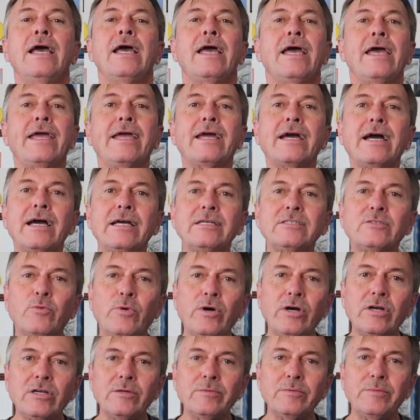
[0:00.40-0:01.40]
Hey guys,
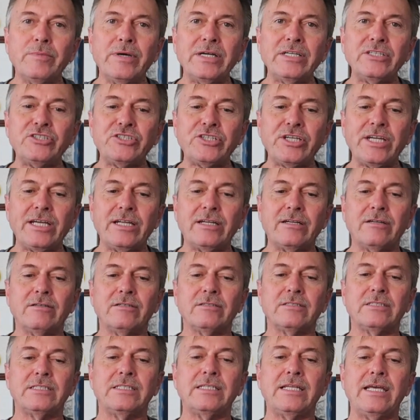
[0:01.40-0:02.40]
welcome to my
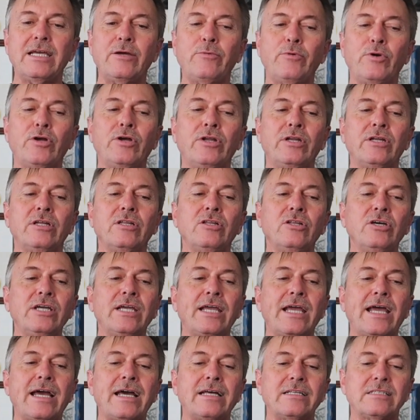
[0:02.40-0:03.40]
channel. Today we're going to
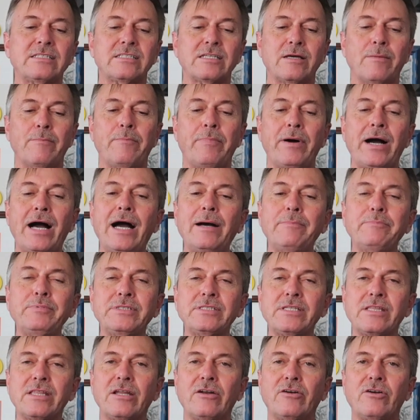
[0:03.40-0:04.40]
look at some
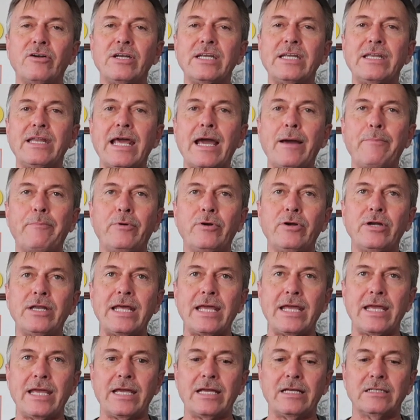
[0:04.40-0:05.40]
Pops that are Dapper
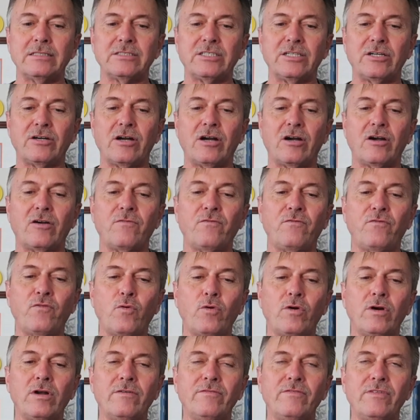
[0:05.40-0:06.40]
Dans. There are
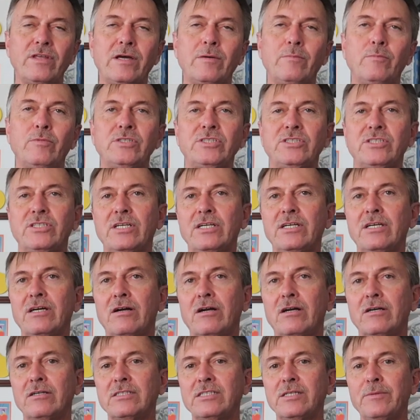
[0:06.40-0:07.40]
4 of them, which they
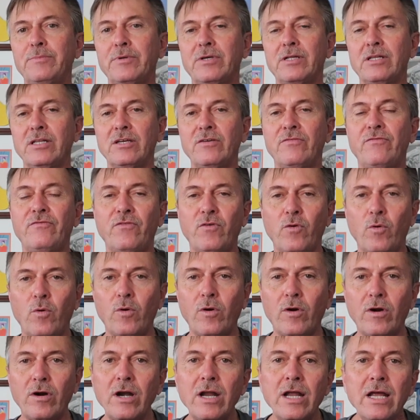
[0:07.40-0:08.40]
are typically
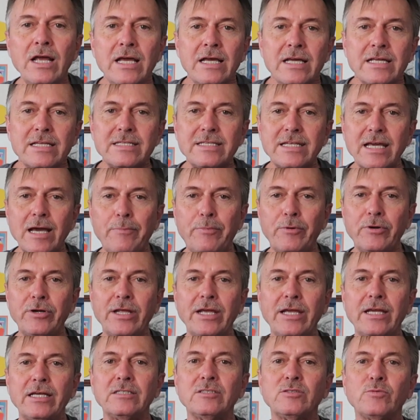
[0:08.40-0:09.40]
4 Dapper
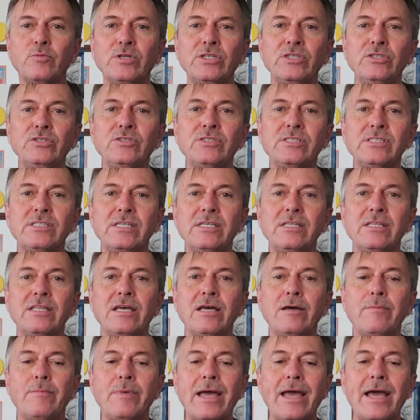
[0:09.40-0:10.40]
Dans when you see
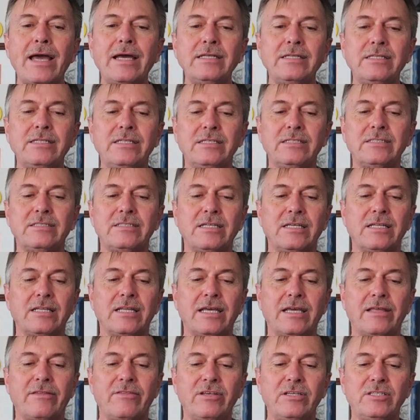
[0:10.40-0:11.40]
them at
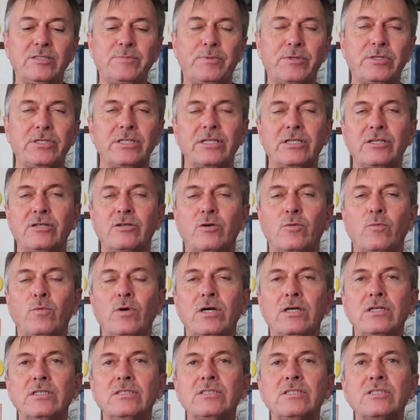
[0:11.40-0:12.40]
Disneyland. These particular
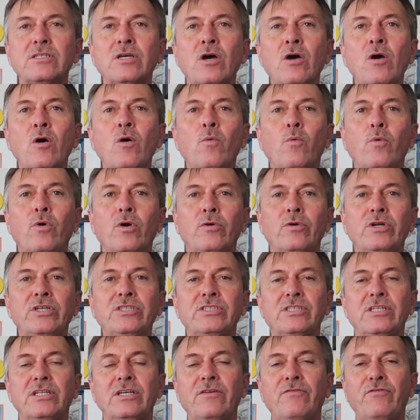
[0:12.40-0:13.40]
ones were
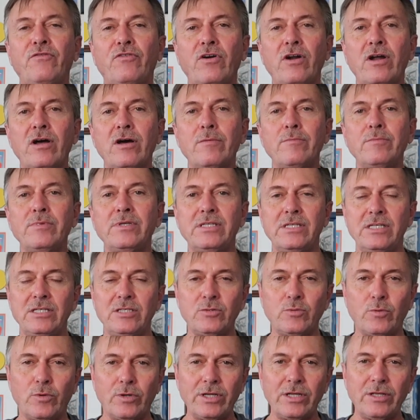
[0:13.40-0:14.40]
originally from
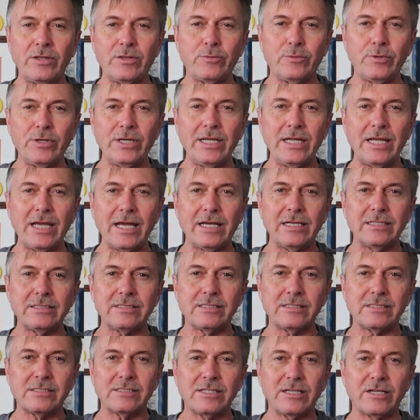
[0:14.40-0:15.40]
D23, as
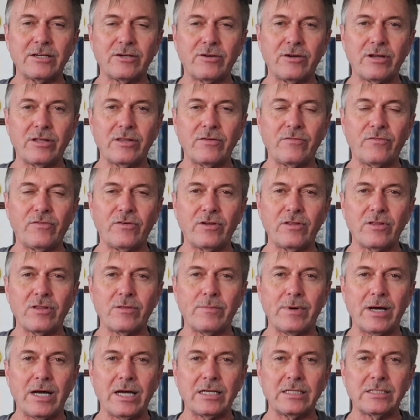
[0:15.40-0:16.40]
the sticker on the front of
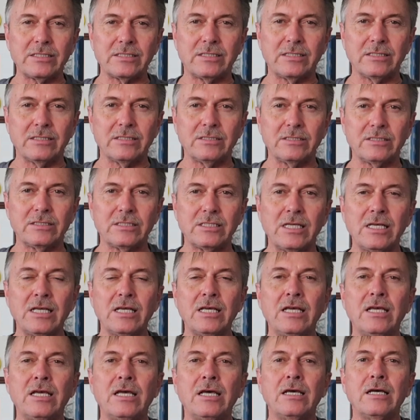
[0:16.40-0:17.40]
the box does
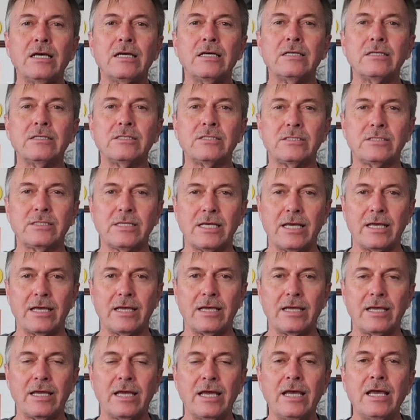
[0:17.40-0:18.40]
say.
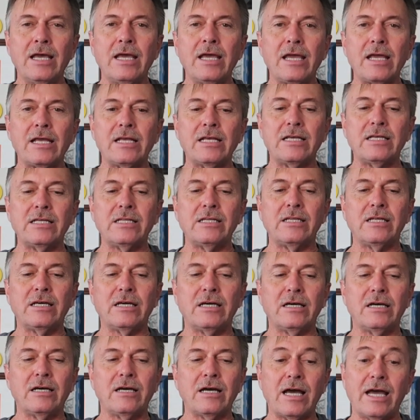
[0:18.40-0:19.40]
And
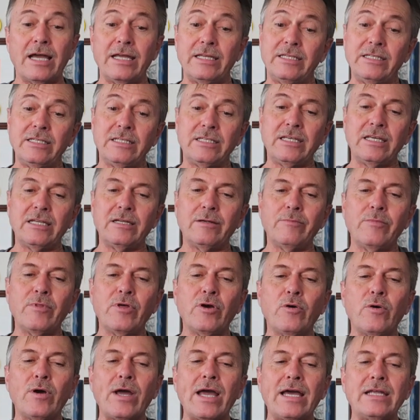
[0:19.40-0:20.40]
I did get them
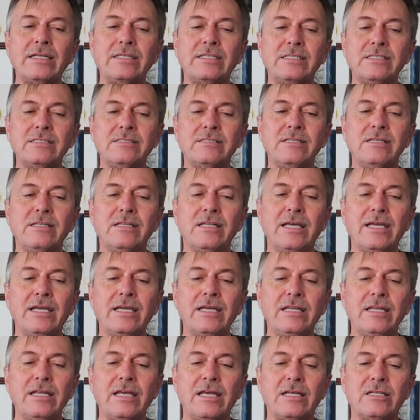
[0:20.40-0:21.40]
though at
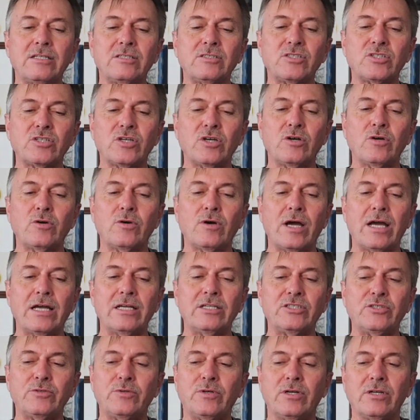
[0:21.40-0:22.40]
Disneyland, and so
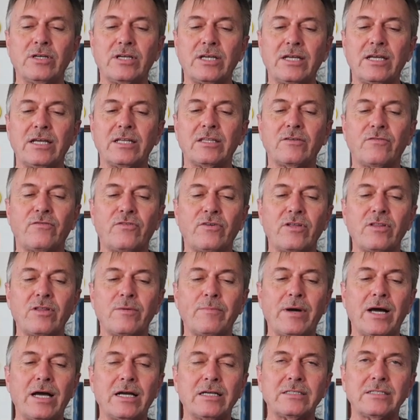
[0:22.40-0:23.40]
as you are looking at the front
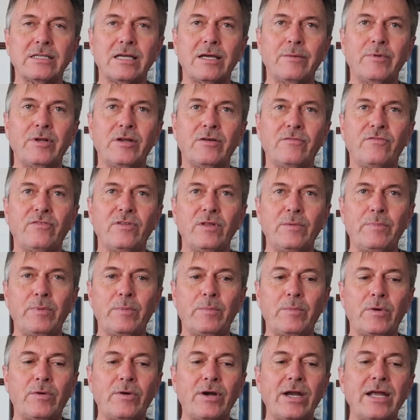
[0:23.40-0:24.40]
of the box, I'm going to flip
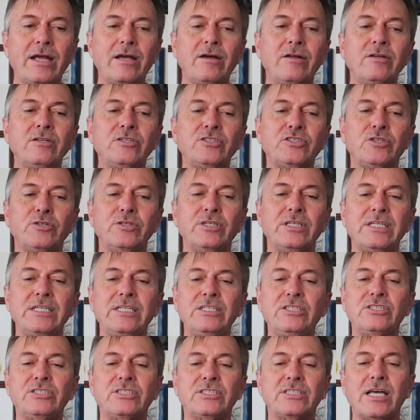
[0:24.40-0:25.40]
them around, show you
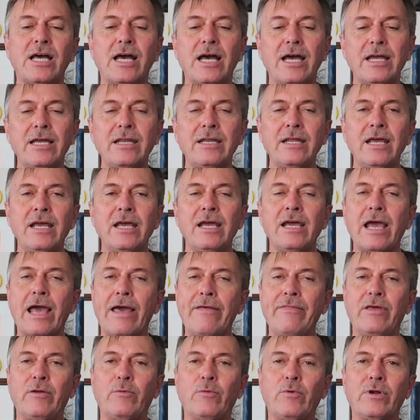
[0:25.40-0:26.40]
each side,
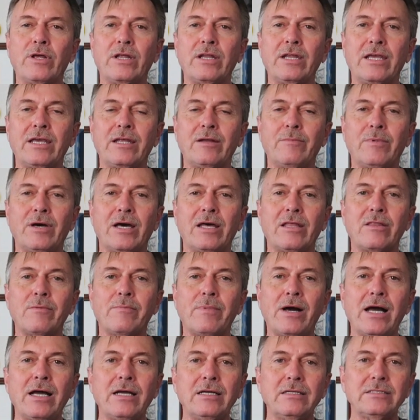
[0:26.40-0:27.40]
and then we're going to get them out of the
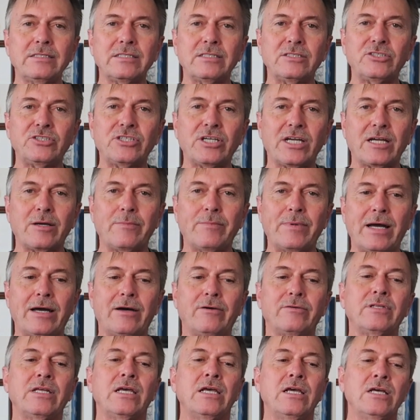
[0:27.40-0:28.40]
box and check them
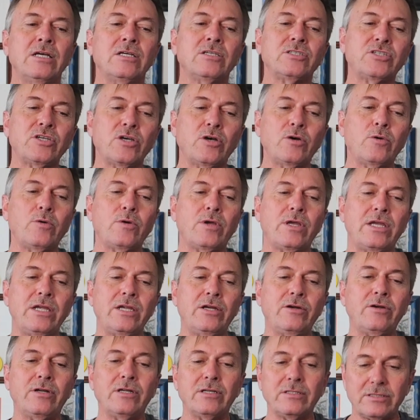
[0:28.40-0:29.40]
out. So
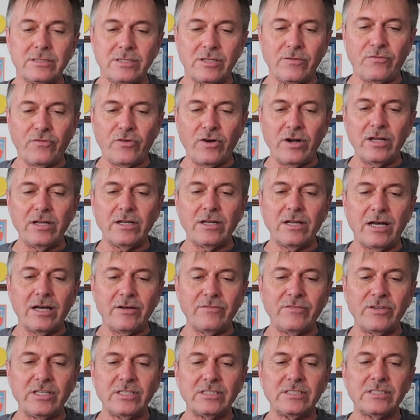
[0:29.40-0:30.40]
here is the front,
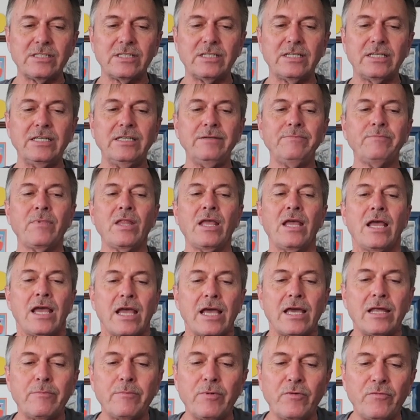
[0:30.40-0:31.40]
obviously,
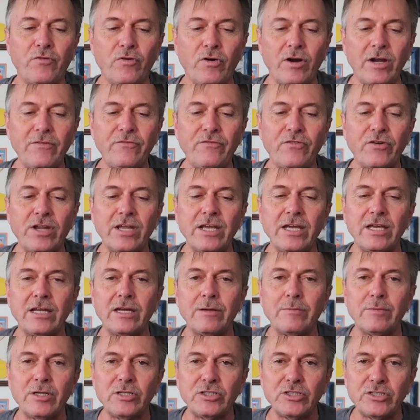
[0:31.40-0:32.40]
and before I forget,
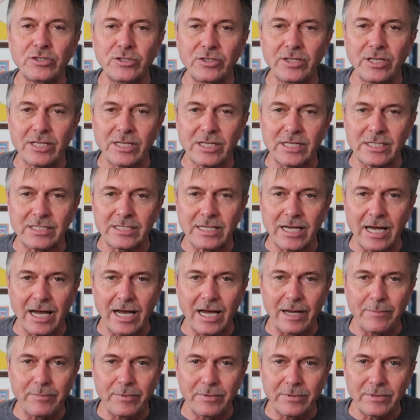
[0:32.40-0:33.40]
I'm going to show you the
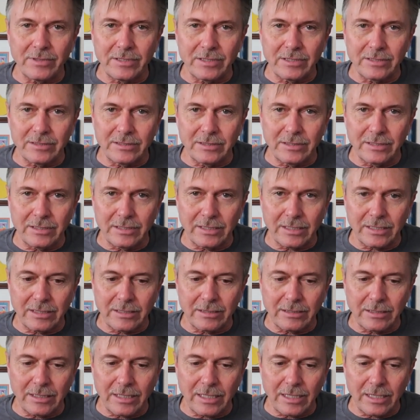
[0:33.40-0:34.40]
top.
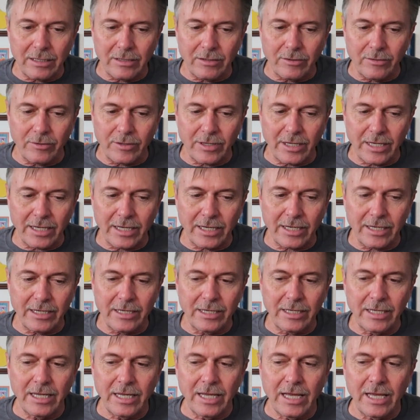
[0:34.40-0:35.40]

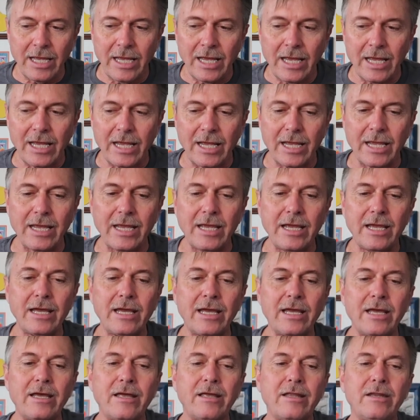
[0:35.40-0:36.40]
Okay,
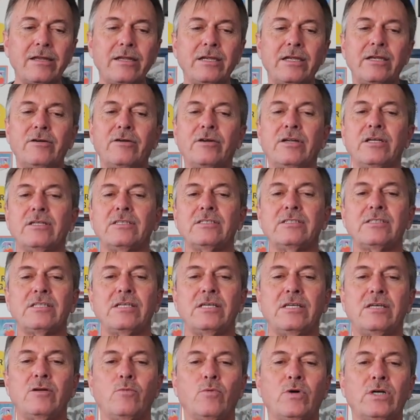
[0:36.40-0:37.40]
and here is
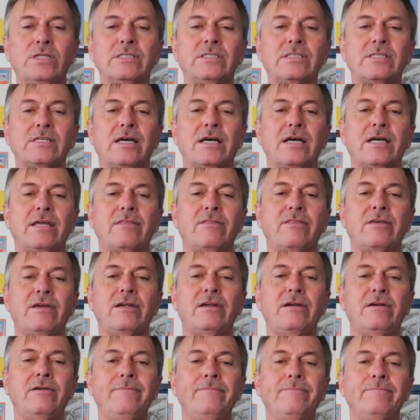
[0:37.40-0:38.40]
the one side
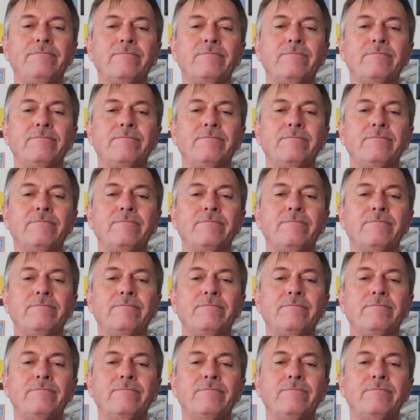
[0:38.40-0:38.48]
there,